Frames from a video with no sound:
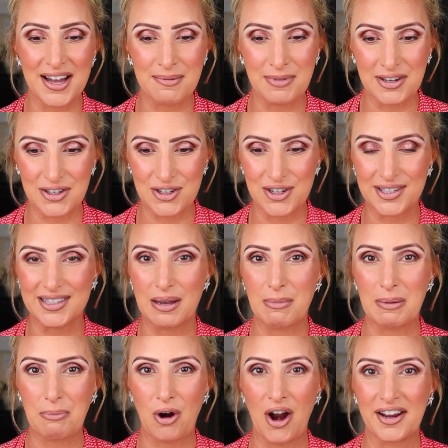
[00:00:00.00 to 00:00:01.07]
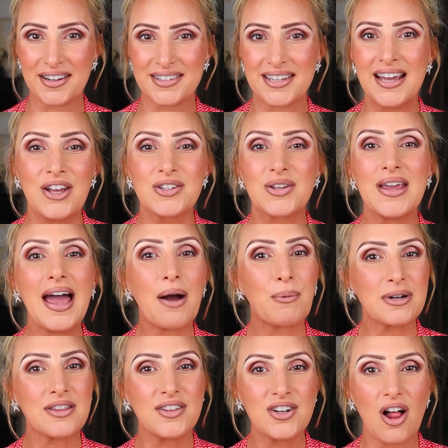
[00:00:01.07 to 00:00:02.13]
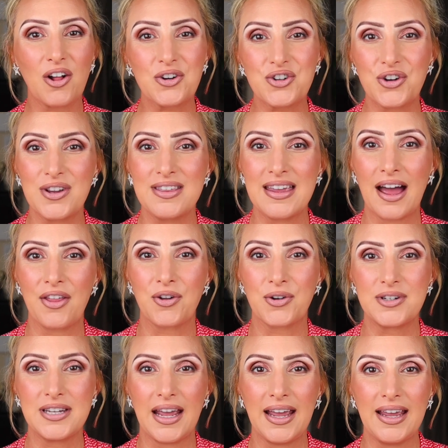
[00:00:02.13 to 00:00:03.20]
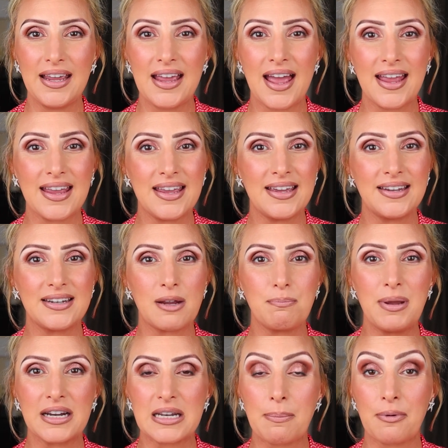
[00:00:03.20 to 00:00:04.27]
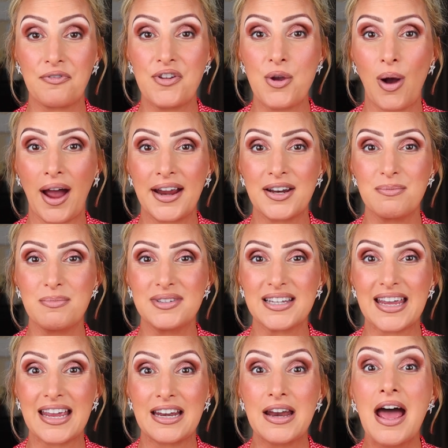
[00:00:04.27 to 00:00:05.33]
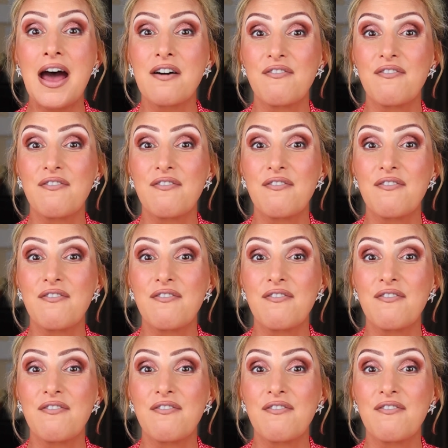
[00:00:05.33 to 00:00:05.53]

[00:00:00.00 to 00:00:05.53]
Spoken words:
This is just some of the products. So yeah, I went to the Dollar Tree the other day and picked up a few items and